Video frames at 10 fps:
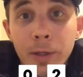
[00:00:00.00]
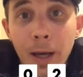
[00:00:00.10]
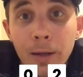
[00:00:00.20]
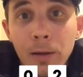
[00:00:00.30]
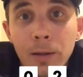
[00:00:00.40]

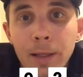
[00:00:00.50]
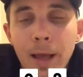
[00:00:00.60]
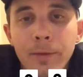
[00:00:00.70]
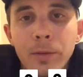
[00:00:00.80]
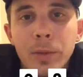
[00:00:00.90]
title and
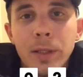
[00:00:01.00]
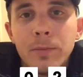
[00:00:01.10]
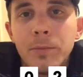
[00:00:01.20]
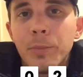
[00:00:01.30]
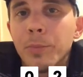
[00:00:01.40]
have it
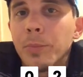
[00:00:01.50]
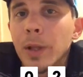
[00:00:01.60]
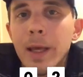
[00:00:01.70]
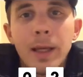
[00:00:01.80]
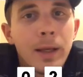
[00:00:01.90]
be
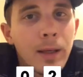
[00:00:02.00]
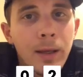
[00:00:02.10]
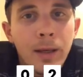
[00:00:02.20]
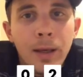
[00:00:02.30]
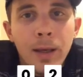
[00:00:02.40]
blank,